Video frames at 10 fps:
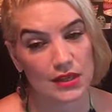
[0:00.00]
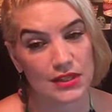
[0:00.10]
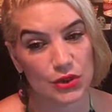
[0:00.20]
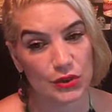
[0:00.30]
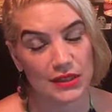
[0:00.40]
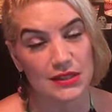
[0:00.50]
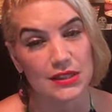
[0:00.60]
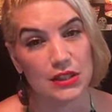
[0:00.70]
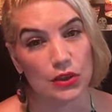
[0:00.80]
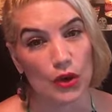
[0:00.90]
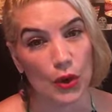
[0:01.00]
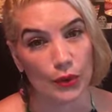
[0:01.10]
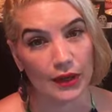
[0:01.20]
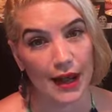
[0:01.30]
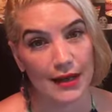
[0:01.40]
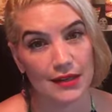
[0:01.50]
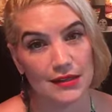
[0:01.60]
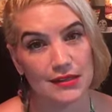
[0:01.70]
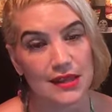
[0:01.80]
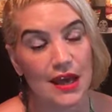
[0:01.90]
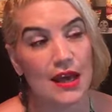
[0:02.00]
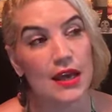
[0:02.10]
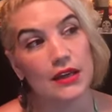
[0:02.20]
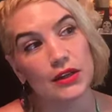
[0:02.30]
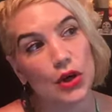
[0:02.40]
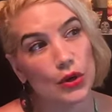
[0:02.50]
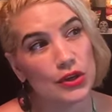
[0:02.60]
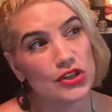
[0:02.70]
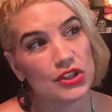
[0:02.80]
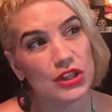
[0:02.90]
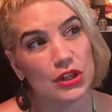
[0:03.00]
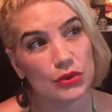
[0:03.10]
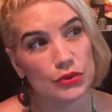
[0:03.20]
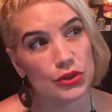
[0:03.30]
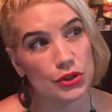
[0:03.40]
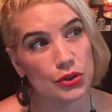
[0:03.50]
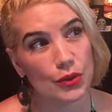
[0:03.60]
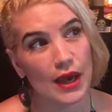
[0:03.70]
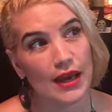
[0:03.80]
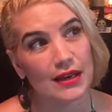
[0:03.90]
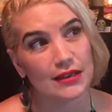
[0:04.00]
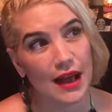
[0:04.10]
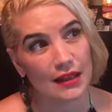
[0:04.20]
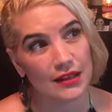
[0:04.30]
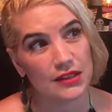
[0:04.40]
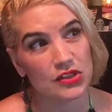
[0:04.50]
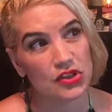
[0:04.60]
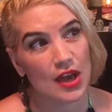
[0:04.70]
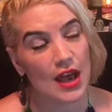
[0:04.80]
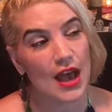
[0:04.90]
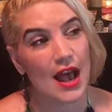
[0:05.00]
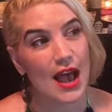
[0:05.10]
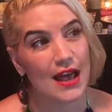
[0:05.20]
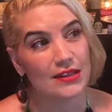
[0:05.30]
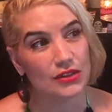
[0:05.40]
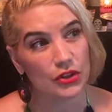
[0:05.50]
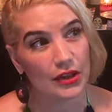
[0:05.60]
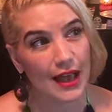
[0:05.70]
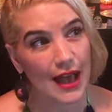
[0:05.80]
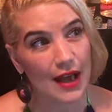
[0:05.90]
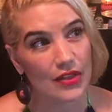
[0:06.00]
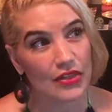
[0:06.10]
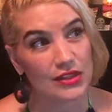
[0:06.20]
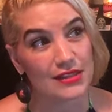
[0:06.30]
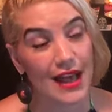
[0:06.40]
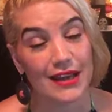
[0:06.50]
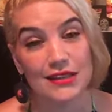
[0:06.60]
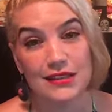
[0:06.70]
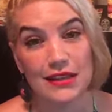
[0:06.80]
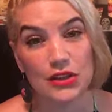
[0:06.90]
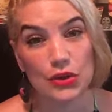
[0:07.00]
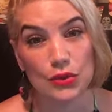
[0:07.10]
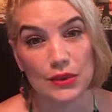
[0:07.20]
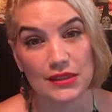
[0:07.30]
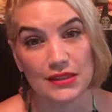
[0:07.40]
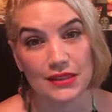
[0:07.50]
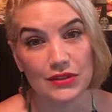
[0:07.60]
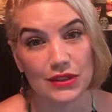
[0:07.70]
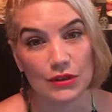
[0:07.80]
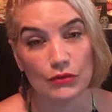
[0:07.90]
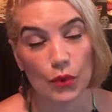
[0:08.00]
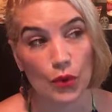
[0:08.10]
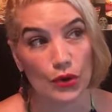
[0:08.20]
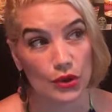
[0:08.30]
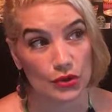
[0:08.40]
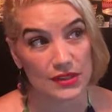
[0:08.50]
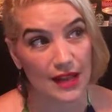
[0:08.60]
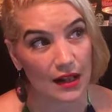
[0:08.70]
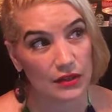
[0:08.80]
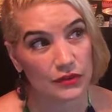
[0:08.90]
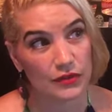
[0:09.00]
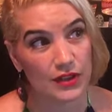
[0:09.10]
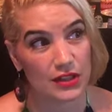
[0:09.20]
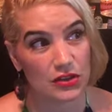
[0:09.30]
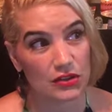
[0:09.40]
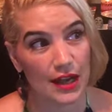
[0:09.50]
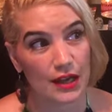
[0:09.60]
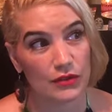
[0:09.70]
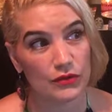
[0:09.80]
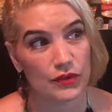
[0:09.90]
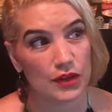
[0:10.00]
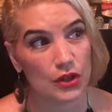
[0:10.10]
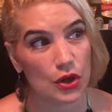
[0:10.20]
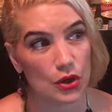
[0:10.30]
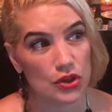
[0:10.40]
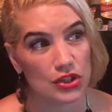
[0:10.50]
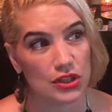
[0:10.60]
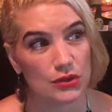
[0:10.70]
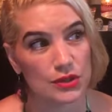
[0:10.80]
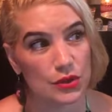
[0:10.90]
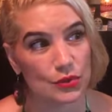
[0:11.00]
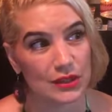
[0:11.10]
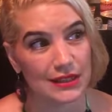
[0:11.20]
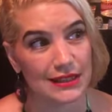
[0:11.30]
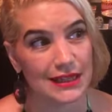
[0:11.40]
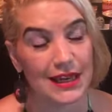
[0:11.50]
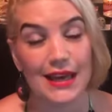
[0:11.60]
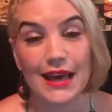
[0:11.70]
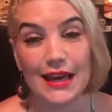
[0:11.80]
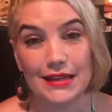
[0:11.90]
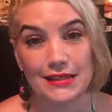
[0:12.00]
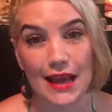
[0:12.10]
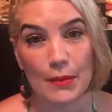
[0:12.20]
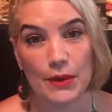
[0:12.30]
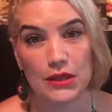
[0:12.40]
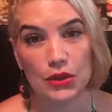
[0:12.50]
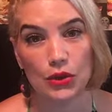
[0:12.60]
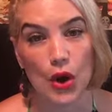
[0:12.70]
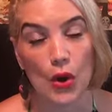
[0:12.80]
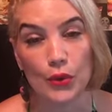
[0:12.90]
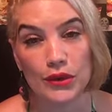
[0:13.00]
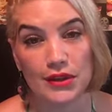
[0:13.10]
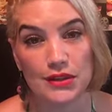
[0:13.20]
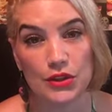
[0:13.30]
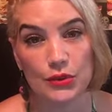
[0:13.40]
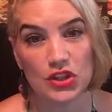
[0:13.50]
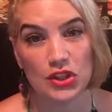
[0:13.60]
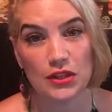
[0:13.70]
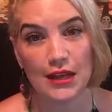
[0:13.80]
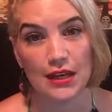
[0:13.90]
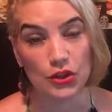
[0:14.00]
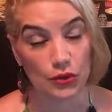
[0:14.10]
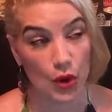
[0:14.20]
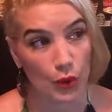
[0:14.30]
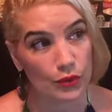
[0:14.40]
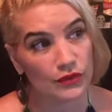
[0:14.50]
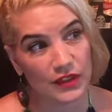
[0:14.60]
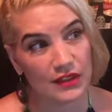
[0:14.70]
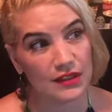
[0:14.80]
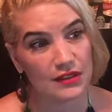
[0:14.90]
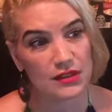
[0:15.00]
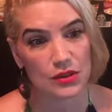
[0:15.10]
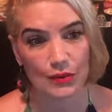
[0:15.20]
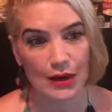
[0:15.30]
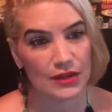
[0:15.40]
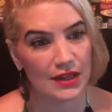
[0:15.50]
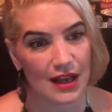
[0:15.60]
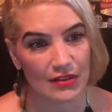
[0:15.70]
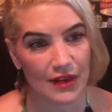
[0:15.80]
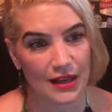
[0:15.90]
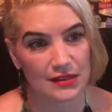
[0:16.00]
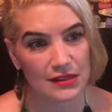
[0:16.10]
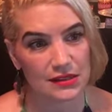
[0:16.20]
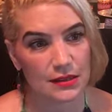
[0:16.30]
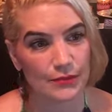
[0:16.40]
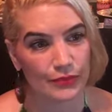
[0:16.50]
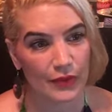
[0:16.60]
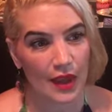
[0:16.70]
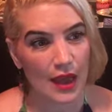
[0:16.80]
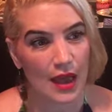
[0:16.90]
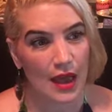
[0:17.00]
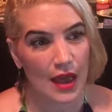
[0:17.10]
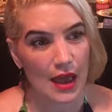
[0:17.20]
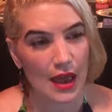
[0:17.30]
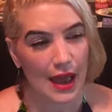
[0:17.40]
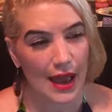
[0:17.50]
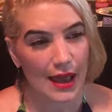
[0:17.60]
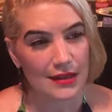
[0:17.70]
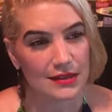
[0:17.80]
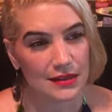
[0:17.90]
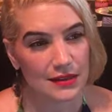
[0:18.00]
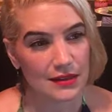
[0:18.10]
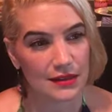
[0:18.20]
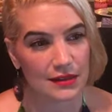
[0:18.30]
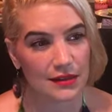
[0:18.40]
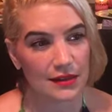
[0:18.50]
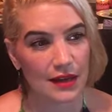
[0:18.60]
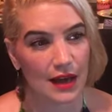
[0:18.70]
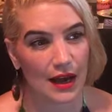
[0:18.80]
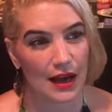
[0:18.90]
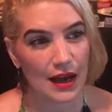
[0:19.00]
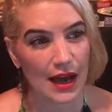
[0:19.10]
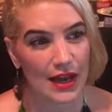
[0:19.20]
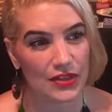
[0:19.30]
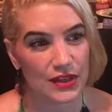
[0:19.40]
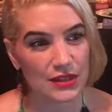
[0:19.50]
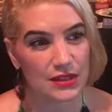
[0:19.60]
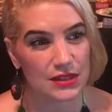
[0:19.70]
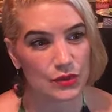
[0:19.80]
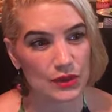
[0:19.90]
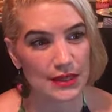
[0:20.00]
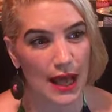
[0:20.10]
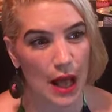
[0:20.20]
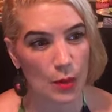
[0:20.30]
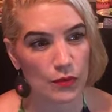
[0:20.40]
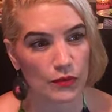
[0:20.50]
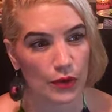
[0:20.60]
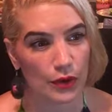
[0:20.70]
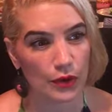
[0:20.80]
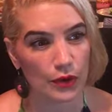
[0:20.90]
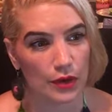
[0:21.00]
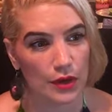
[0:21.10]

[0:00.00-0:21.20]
tune into your own guidance, encouraging you to acknowledge and look at the signs that you're receiving for yourself in your life, encouraging you to really examine your own intuition and your own feelings surrounding events. And I think that it's really helpful